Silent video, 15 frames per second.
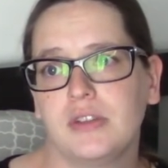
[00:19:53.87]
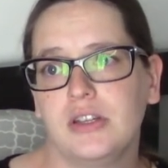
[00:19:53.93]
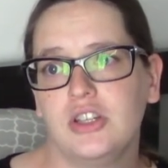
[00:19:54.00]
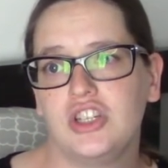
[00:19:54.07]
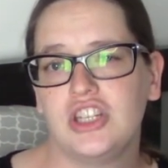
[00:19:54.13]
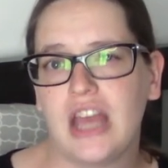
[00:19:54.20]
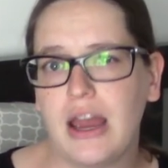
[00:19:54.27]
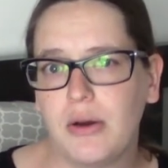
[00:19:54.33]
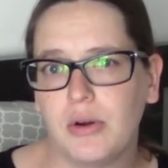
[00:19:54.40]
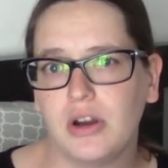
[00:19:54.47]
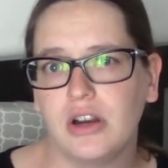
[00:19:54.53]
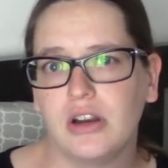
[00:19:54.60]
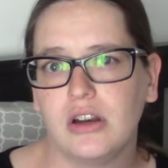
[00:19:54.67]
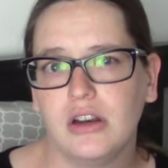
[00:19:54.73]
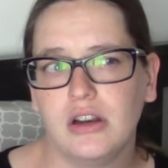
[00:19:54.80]

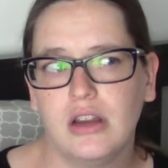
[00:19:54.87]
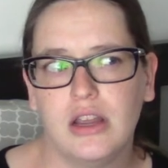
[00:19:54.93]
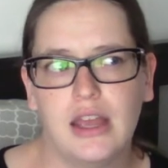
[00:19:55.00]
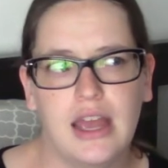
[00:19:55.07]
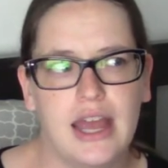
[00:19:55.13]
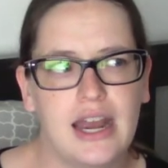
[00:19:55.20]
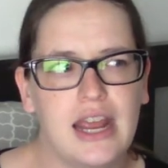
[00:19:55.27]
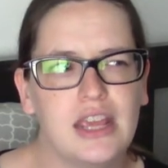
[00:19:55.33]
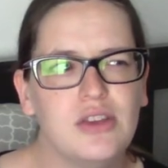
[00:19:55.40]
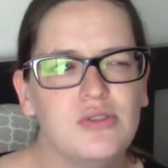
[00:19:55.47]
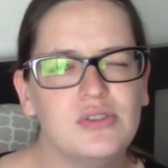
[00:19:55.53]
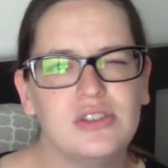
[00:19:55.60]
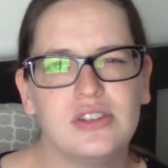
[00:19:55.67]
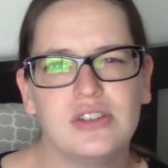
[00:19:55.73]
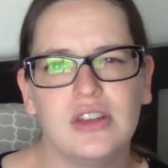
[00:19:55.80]
shower, and I
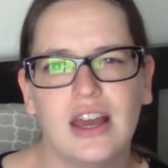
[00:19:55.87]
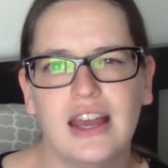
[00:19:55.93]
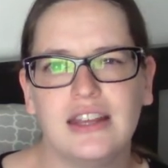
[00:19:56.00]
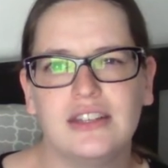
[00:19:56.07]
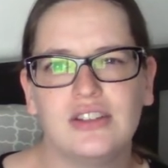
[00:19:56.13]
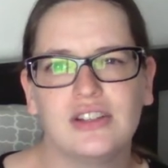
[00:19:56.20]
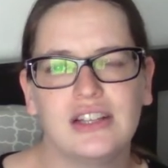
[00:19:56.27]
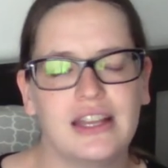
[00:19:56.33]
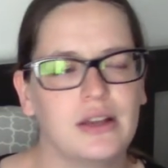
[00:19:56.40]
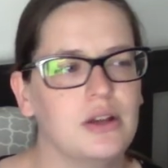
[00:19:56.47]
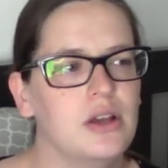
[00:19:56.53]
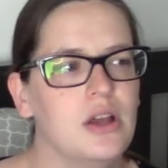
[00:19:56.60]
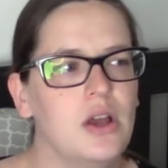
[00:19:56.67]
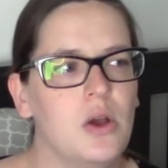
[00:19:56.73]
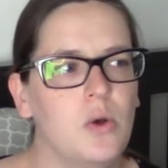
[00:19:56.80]
used, I took like
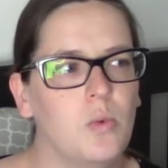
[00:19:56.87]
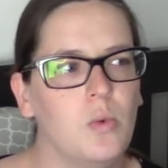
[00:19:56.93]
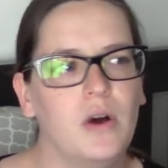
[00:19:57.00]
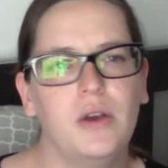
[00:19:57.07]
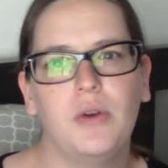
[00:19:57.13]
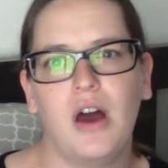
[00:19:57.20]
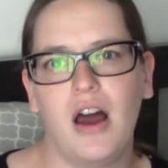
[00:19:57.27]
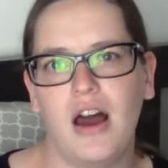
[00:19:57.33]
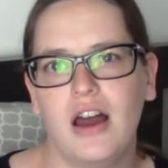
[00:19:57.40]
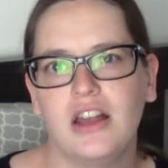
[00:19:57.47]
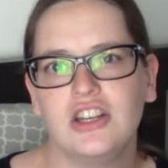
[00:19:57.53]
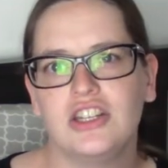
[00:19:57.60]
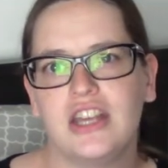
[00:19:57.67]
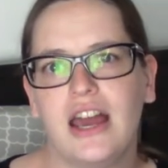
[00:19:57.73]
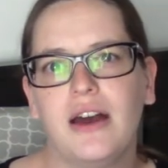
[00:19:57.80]
one
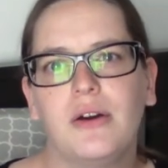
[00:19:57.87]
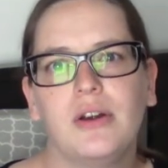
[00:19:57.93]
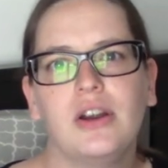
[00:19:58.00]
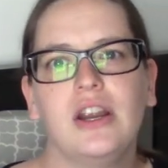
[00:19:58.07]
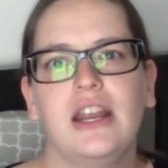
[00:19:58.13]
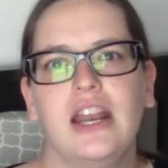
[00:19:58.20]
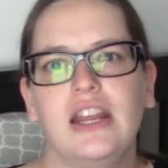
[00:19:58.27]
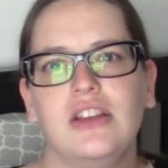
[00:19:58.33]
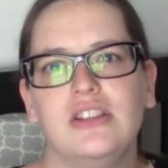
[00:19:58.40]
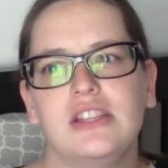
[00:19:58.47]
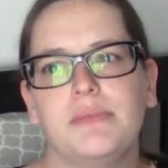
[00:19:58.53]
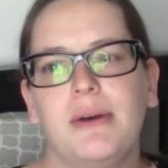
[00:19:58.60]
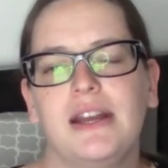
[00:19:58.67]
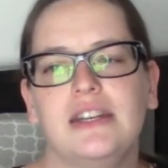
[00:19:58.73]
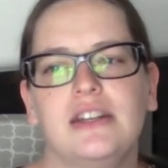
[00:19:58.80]
hot shower and I used
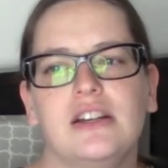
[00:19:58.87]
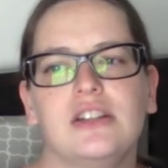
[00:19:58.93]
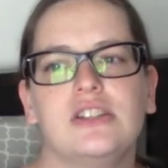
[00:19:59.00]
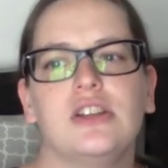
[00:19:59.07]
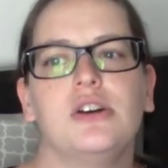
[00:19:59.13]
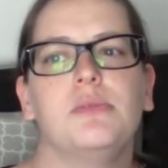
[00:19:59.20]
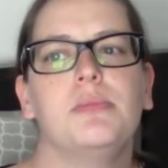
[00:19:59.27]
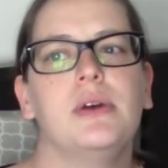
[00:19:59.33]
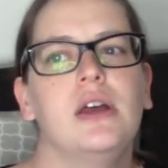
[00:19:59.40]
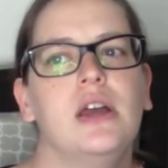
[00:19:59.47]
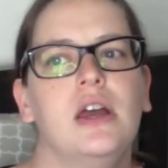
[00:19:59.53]
the pine tar soap.